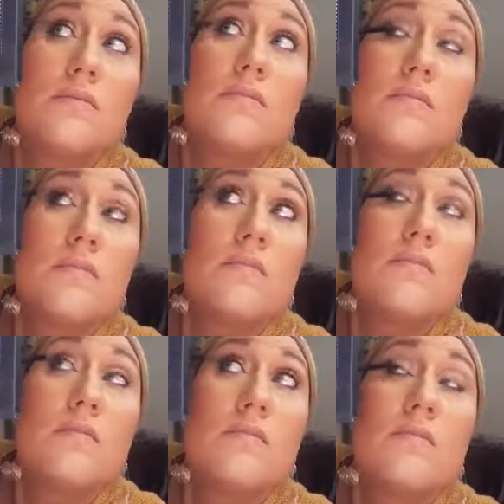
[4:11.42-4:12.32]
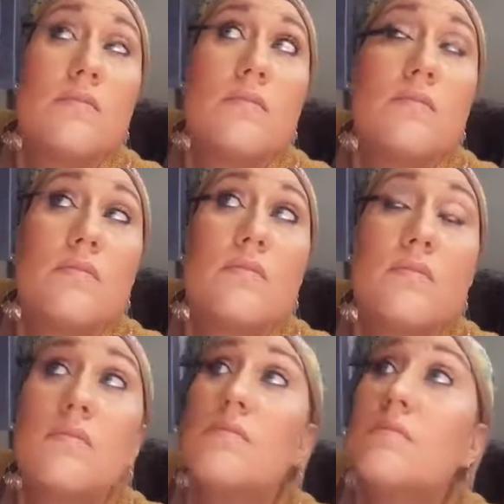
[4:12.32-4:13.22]

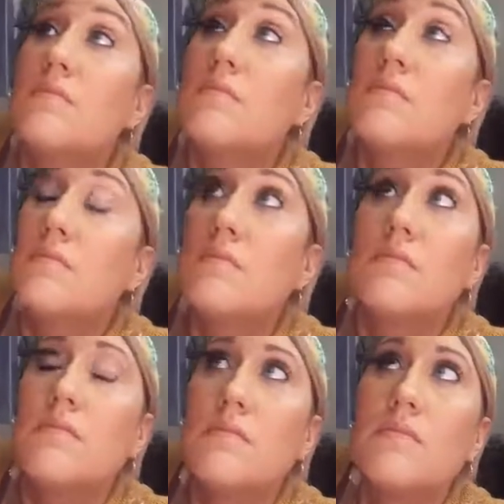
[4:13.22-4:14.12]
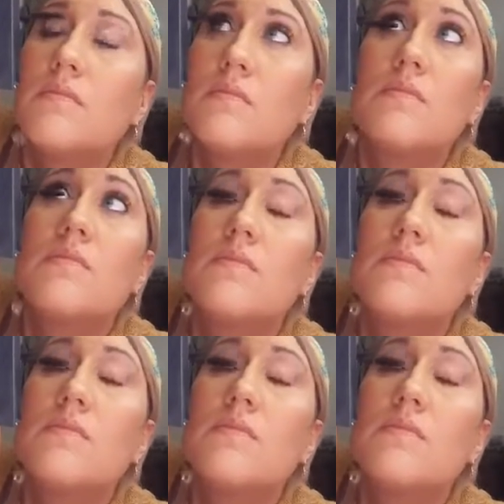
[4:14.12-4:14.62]
No one is speaking in this clip.